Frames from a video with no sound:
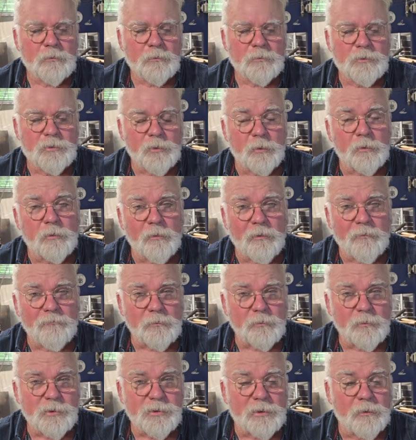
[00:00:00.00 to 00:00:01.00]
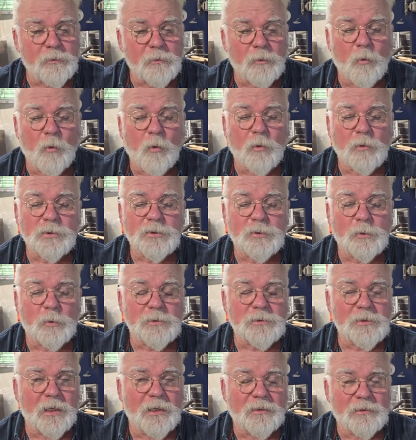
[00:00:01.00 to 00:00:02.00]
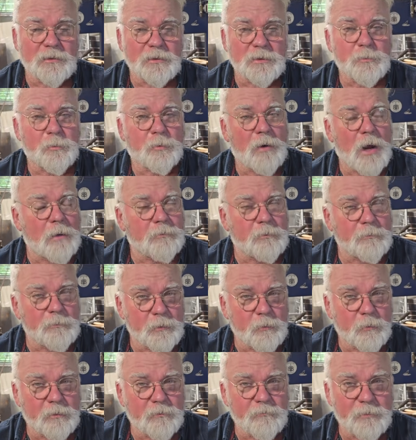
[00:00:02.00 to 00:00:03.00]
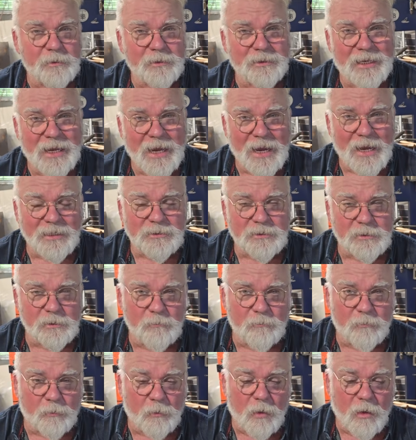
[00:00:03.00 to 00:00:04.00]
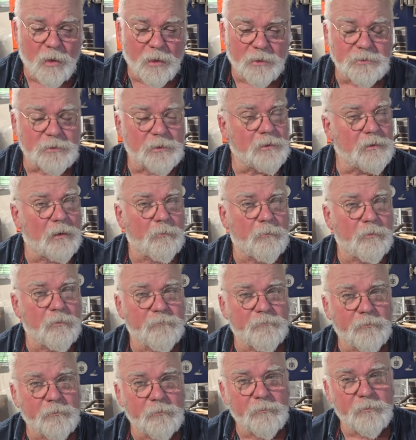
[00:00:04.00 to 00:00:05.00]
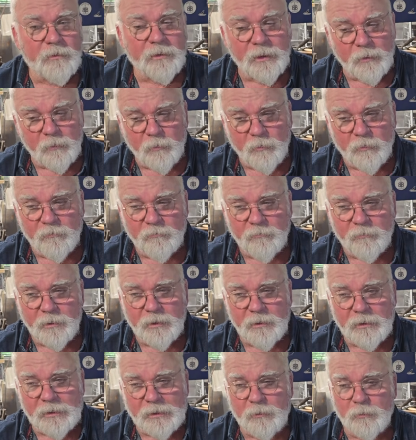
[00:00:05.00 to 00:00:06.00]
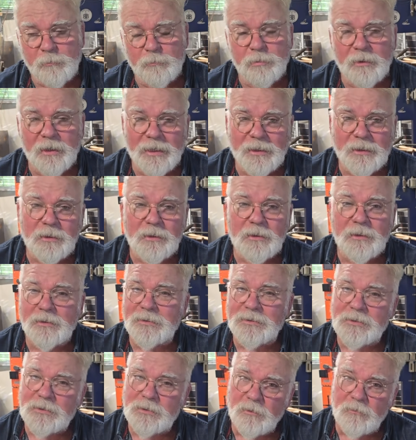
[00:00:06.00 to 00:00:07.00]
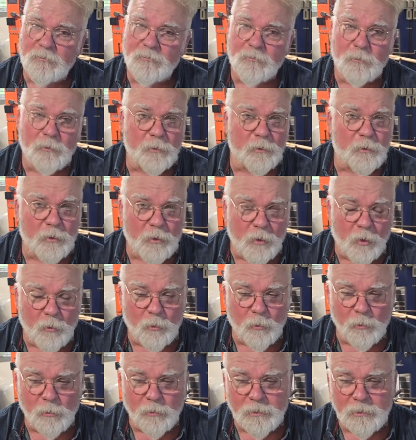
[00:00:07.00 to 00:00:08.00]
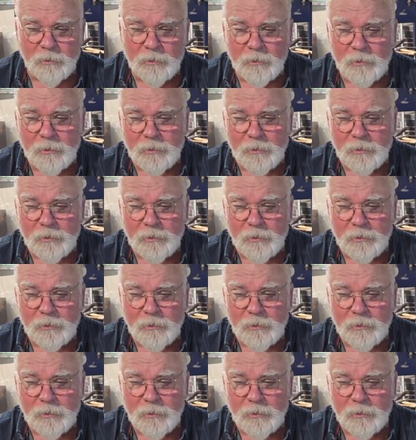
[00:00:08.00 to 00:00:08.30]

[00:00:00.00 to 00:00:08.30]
During the Revolutionary War, swords like this probably would have been cast in bronze. A number of them then would have been either plated in silver or gold.